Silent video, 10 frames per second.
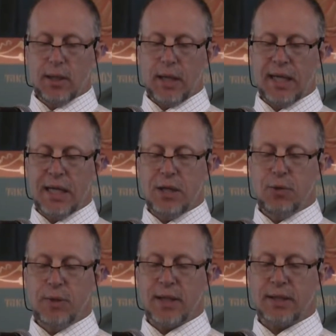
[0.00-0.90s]
The "He
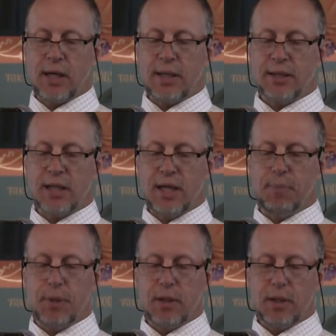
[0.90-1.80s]
Who Does Not
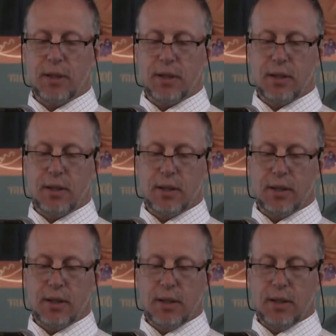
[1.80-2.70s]
Sleep"
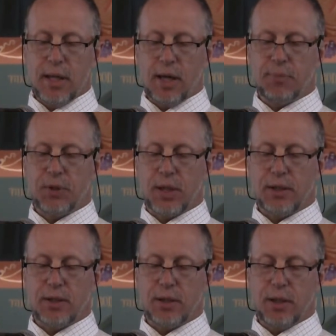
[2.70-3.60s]
helps
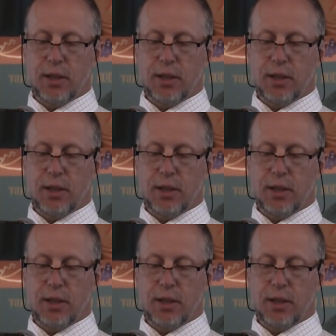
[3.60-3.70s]
us